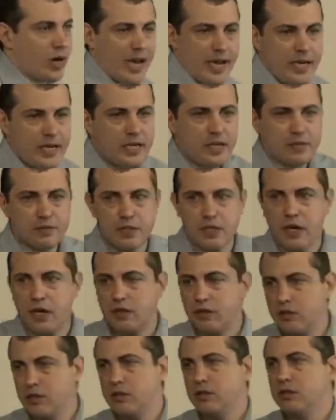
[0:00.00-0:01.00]
or any of
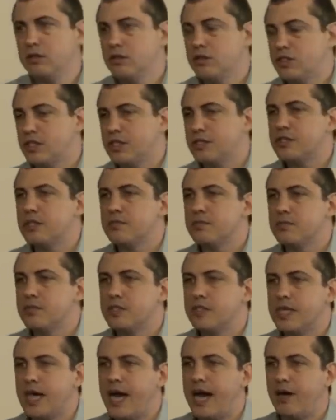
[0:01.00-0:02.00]
the other
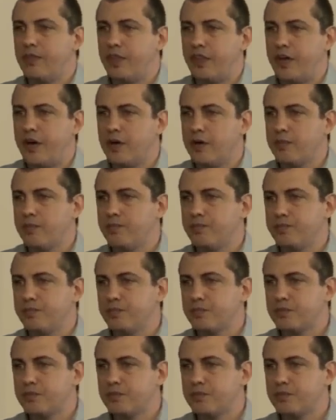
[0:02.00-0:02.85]
systems out there.